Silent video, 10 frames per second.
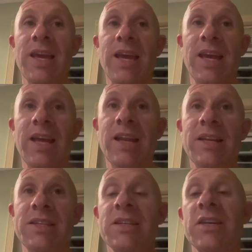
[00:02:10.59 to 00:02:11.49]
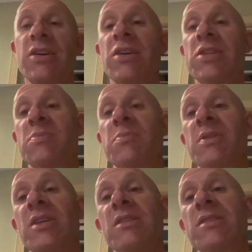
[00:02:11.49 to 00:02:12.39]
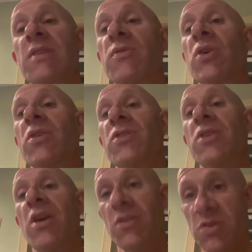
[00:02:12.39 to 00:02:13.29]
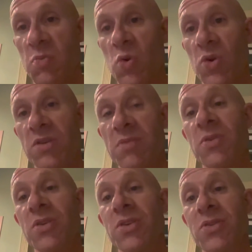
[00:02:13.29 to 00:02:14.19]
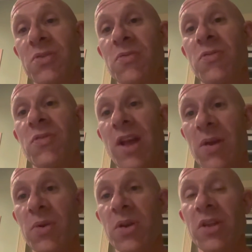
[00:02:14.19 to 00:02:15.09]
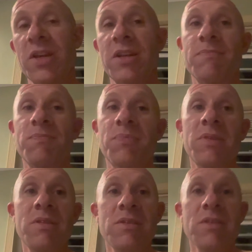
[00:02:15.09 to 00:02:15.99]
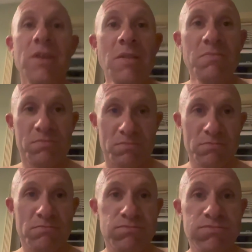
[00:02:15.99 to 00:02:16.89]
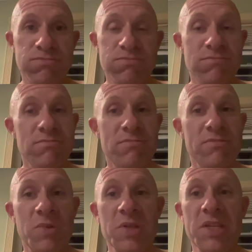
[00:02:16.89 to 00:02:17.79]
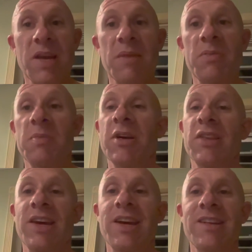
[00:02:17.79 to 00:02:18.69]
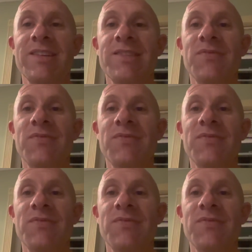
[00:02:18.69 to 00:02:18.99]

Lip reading: And it's going to cost me several $100 more to put a new flywheel in. I wasn't happy about that.